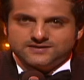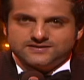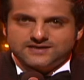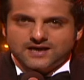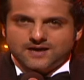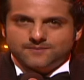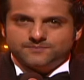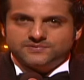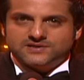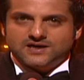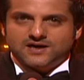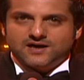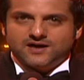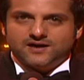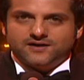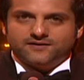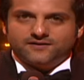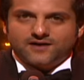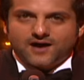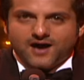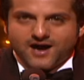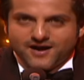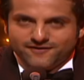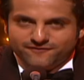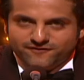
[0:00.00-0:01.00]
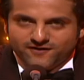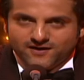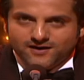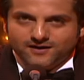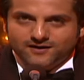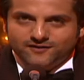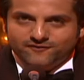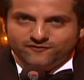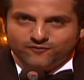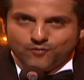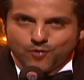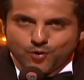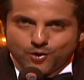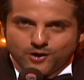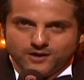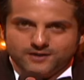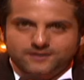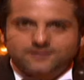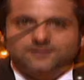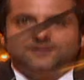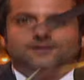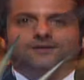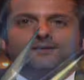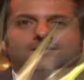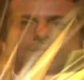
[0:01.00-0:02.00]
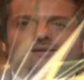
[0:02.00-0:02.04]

year's Samsung IIFA Award,